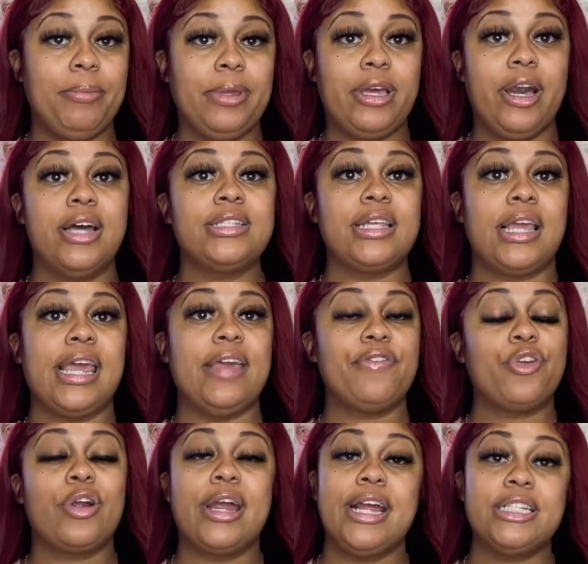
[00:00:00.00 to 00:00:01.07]
because if
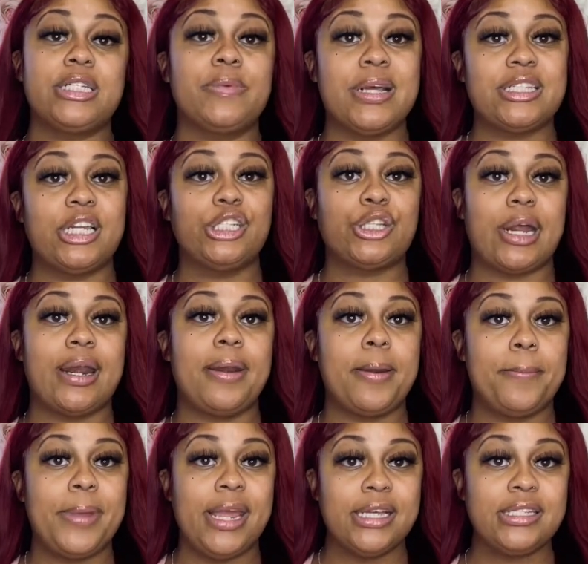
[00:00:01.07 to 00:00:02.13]
you're interested in starting
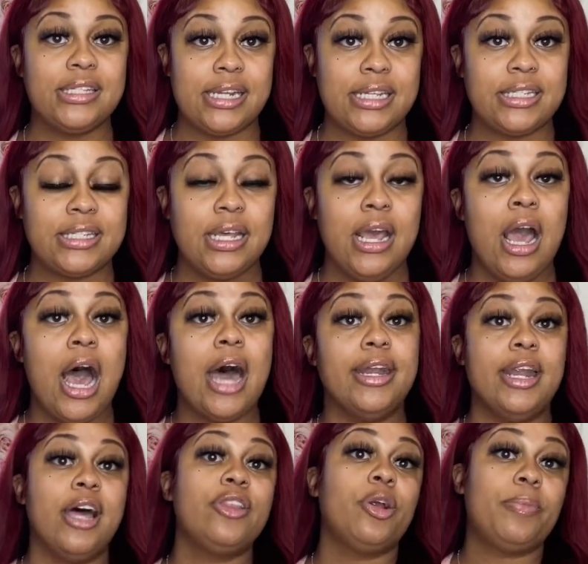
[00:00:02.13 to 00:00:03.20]
a business,
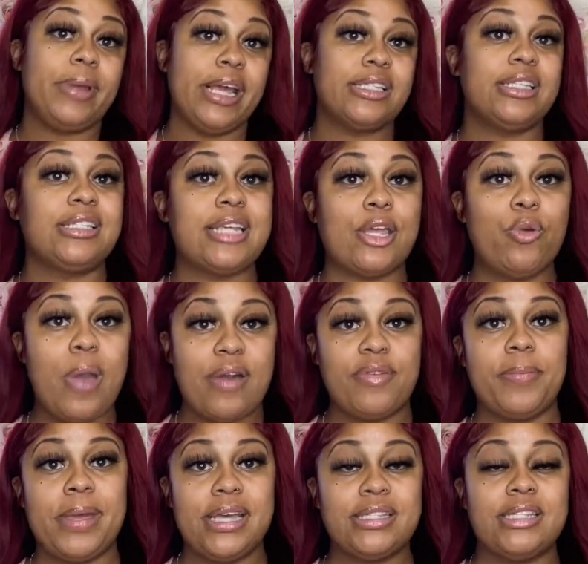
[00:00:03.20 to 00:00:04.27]
another business, say you have
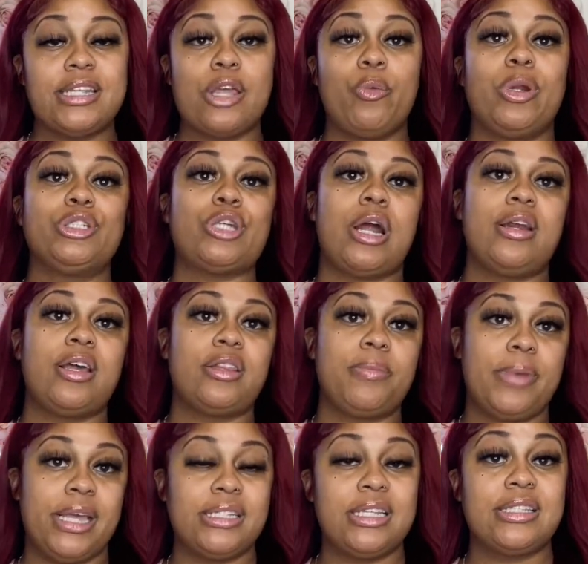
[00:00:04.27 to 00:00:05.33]
a business and you want to start another
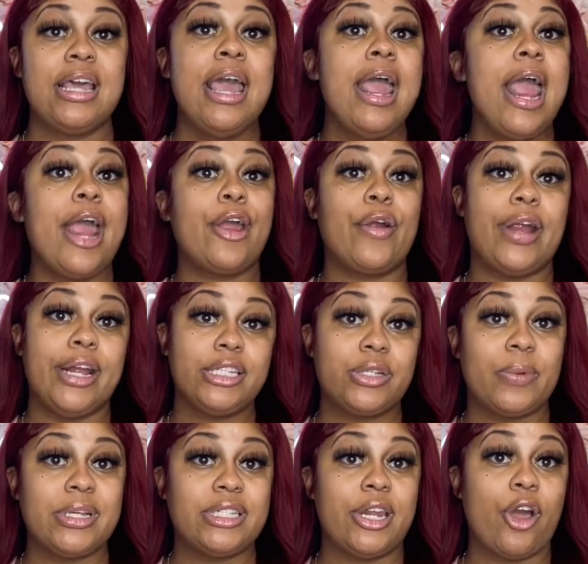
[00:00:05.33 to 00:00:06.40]
business and you're
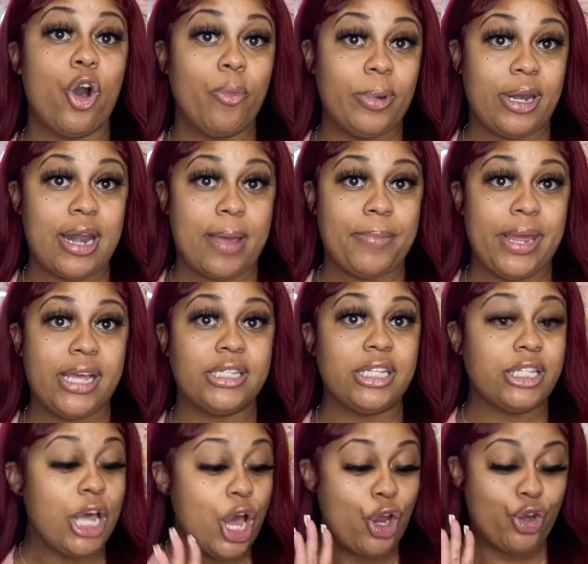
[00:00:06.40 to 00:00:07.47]
interested in opening that
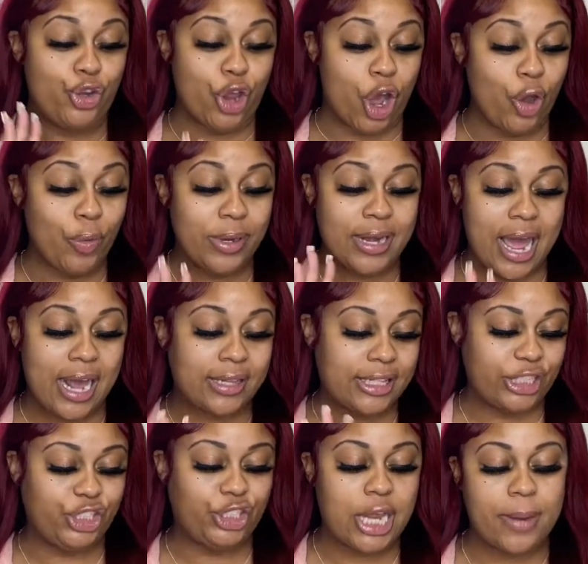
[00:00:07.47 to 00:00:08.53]
business, don't knock
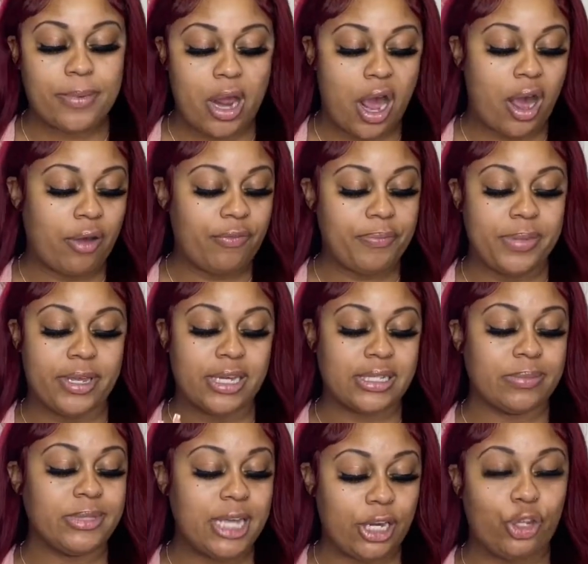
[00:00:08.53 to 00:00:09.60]
this chapter off, because
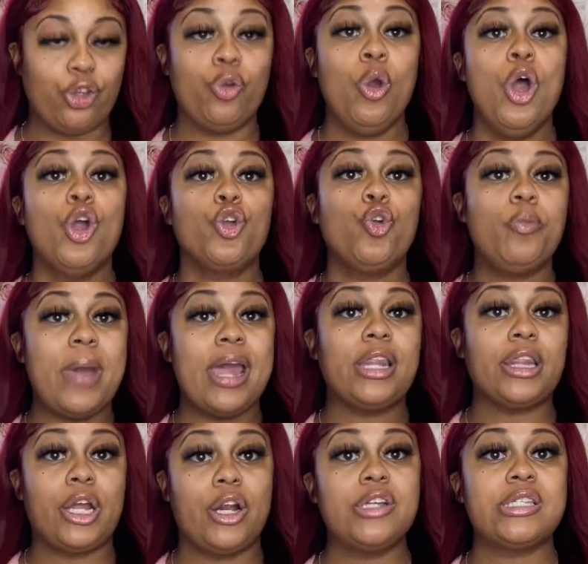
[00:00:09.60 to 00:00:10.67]
I'm telling you, you may
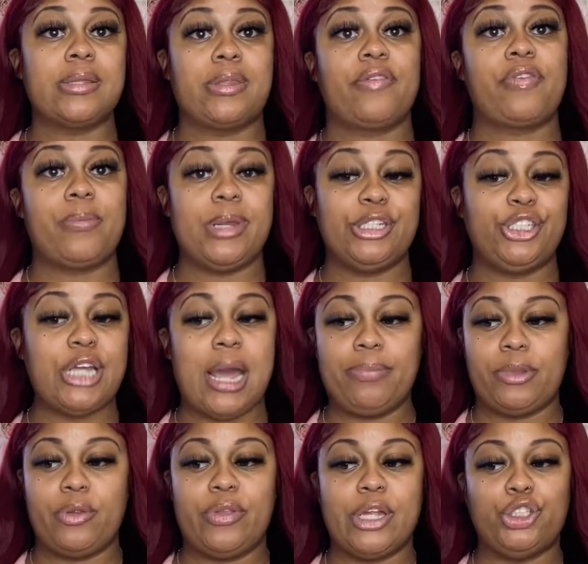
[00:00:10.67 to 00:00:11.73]
learn something from this
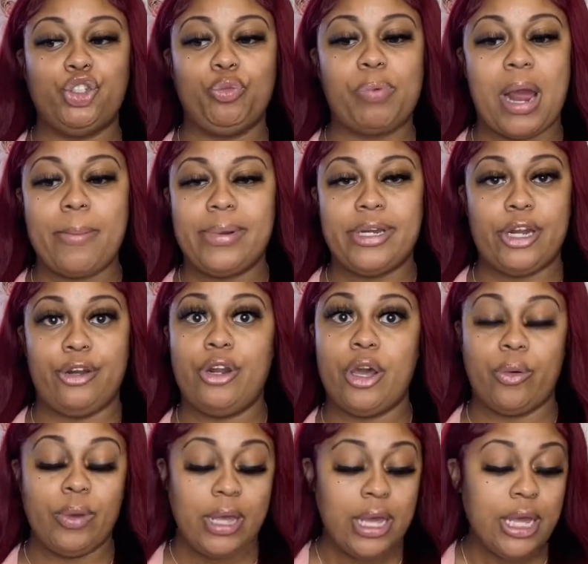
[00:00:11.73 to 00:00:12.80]
chapter that you probably didn't
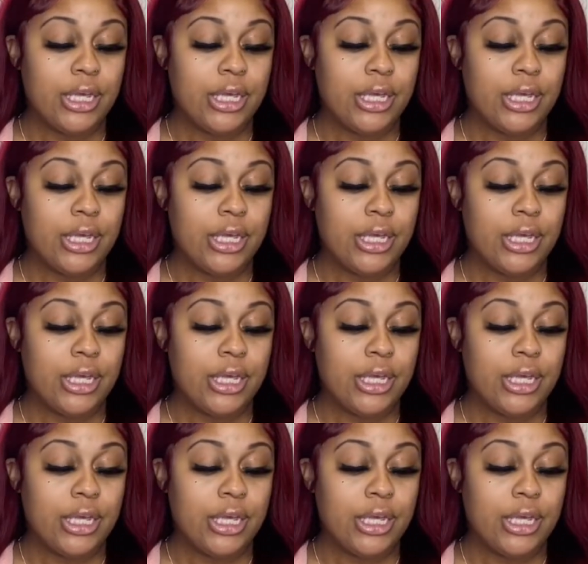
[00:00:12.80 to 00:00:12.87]
know.